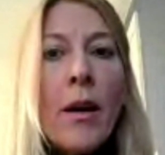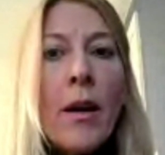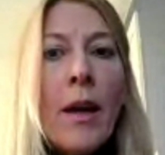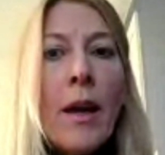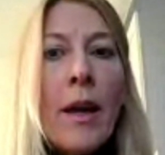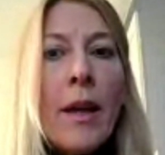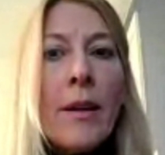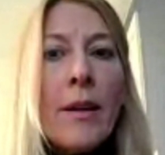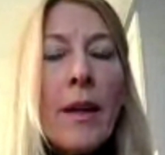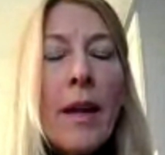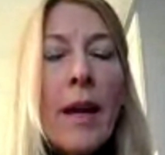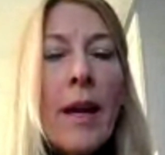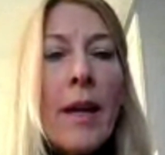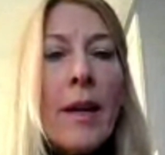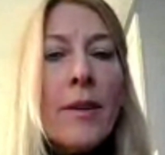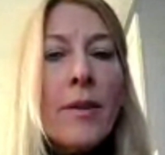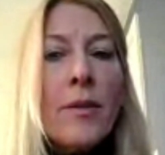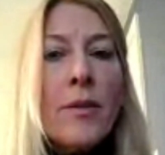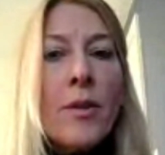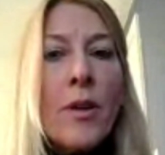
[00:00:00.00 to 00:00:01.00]

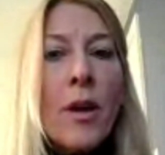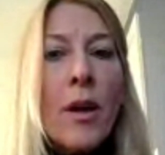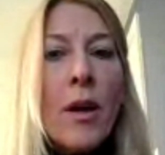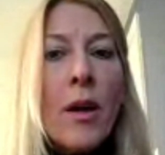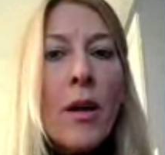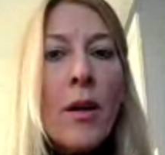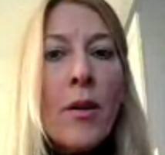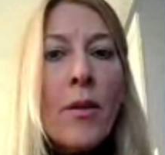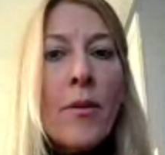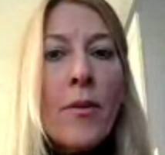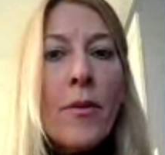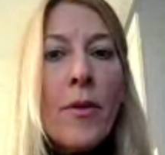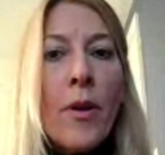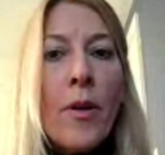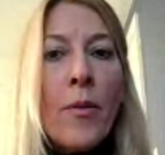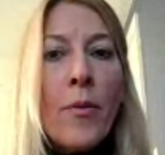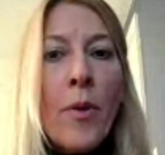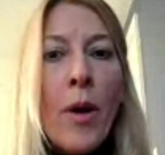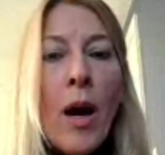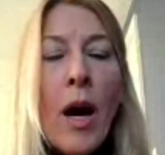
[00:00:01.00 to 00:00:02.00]
and
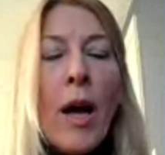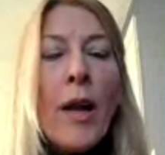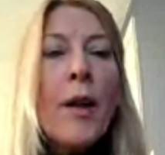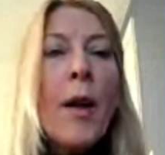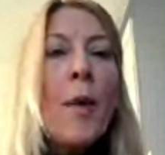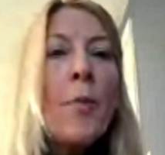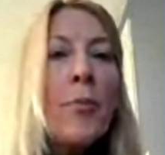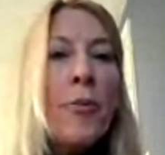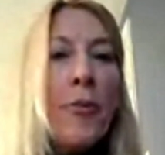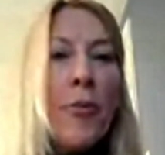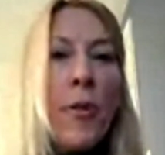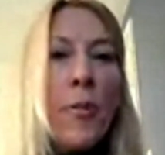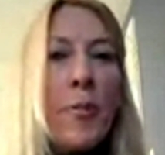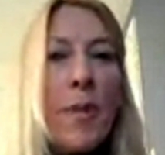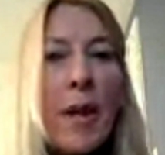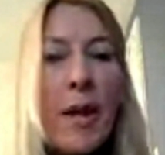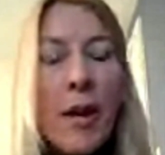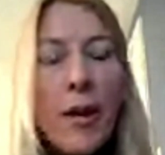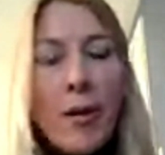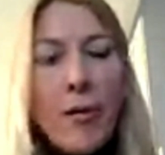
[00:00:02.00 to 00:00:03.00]
on up from
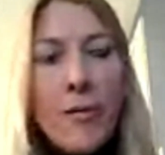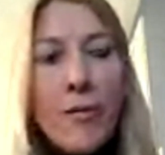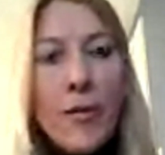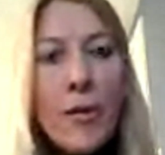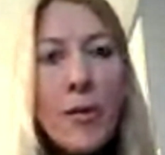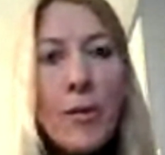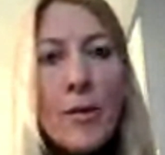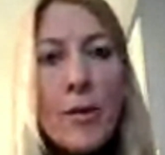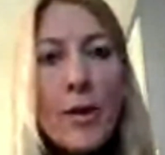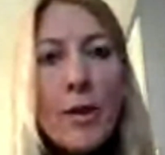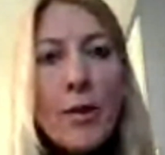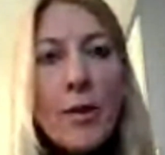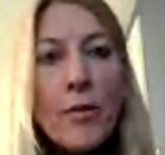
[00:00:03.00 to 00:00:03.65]
there for